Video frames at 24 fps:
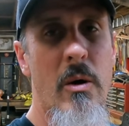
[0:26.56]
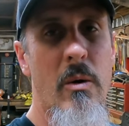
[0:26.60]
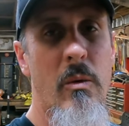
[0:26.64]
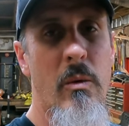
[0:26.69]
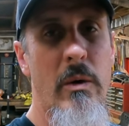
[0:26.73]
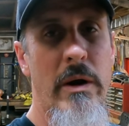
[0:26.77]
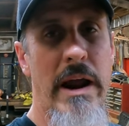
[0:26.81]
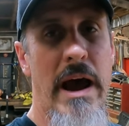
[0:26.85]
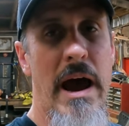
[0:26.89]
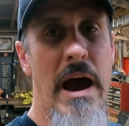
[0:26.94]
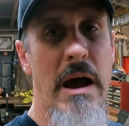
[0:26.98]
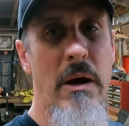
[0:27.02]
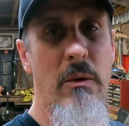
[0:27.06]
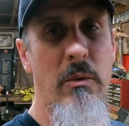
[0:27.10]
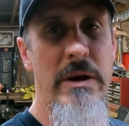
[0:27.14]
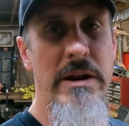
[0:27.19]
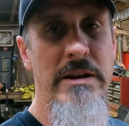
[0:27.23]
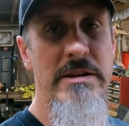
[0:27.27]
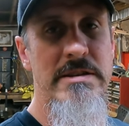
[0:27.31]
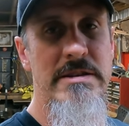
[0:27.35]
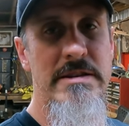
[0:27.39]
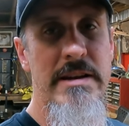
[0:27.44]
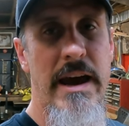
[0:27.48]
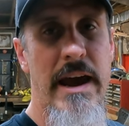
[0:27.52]
When I
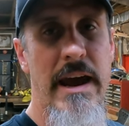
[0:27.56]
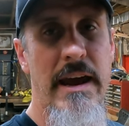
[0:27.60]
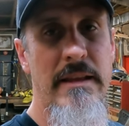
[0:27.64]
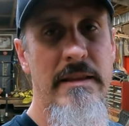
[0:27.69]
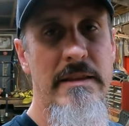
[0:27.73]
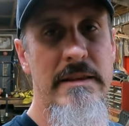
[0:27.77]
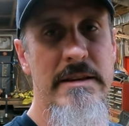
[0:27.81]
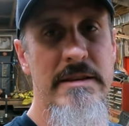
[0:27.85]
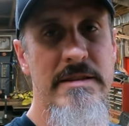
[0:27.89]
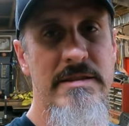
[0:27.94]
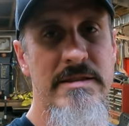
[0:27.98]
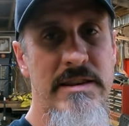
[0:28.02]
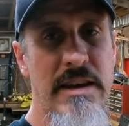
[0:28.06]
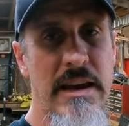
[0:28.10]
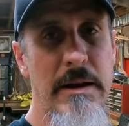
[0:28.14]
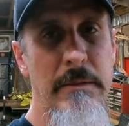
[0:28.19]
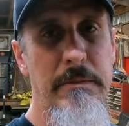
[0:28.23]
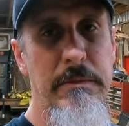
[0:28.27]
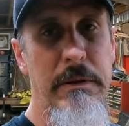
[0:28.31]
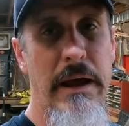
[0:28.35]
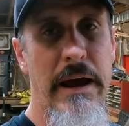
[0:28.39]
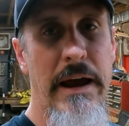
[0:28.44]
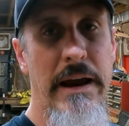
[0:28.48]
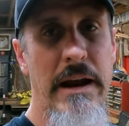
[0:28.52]
went to take the
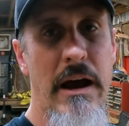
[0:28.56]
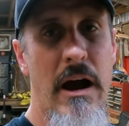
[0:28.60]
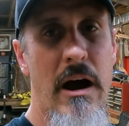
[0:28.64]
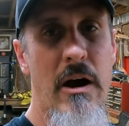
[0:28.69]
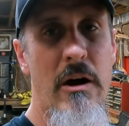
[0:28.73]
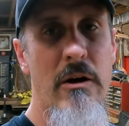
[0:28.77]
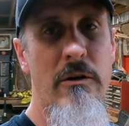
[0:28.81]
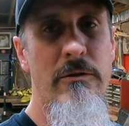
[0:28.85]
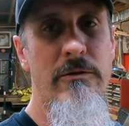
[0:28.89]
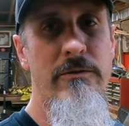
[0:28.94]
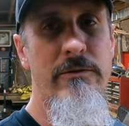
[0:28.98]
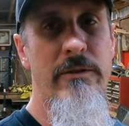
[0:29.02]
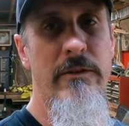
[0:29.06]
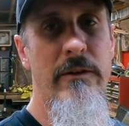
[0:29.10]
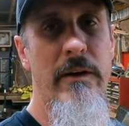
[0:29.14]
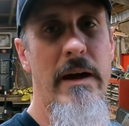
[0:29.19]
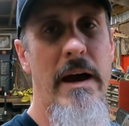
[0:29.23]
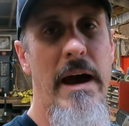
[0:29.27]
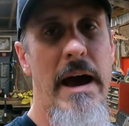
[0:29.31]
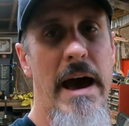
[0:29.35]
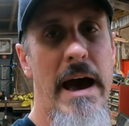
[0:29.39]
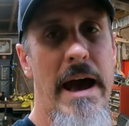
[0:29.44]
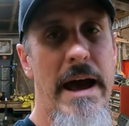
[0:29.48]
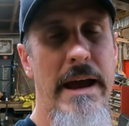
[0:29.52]
skid plate off,
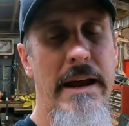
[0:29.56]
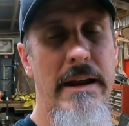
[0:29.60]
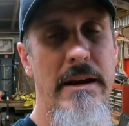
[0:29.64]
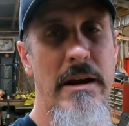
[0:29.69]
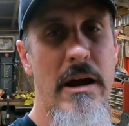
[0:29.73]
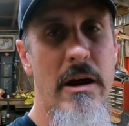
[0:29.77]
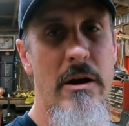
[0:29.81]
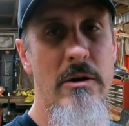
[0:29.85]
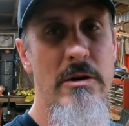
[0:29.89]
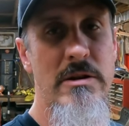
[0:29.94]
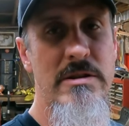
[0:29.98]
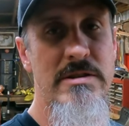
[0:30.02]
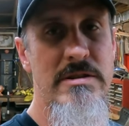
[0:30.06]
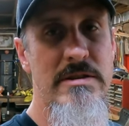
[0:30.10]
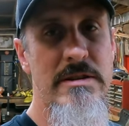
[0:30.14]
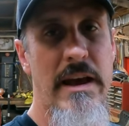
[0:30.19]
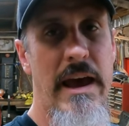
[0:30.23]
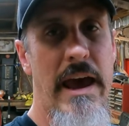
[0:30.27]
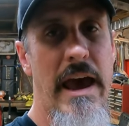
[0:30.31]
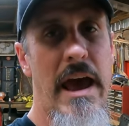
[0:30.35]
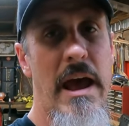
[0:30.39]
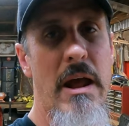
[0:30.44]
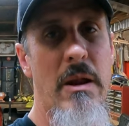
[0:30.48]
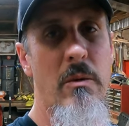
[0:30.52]
I noticed
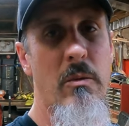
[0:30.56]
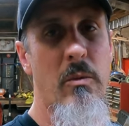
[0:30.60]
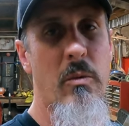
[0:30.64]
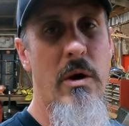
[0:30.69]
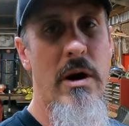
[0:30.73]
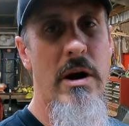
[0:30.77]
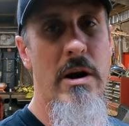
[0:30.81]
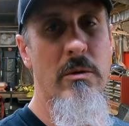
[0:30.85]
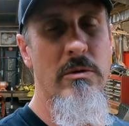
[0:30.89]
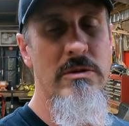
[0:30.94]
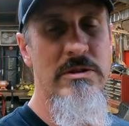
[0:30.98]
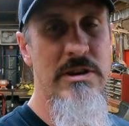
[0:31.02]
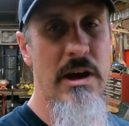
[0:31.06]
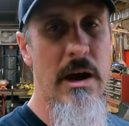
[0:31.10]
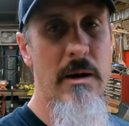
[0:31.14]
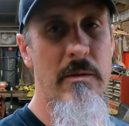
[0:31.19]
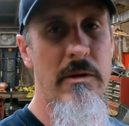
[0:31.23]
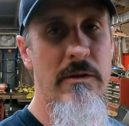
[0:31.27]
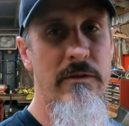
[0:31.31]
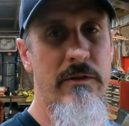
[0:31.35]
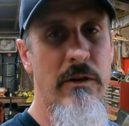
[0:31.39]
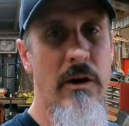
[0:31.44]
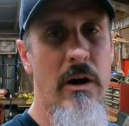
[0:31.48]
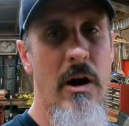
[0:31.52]
that where it was
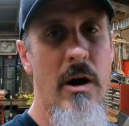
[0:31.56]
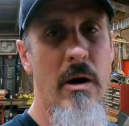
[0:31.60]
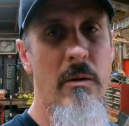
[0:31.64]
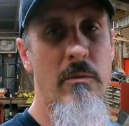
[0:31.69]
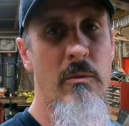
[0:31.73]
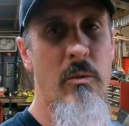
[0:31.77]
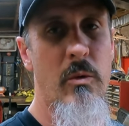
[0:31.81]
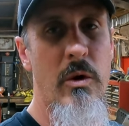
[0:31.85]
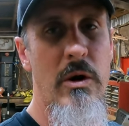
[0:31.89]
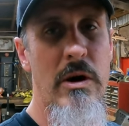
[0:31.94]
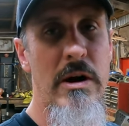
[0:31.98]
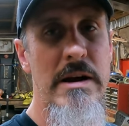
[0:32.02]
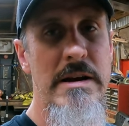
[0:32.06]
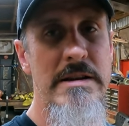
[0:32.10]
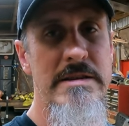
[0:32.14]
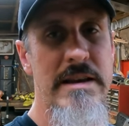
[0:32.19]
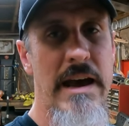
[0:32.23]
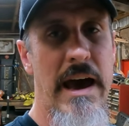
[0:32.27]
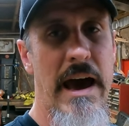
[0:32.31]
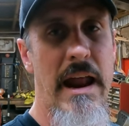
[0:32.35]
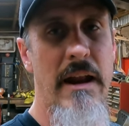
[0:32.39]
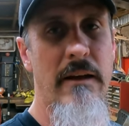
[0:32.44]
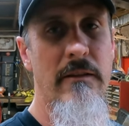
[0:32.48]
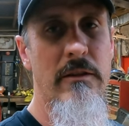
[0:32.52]
coming from was
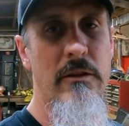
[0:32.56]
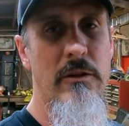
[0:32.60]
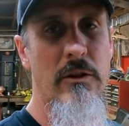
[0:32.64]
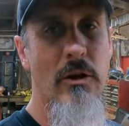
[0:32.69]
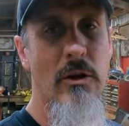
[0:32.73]
out of a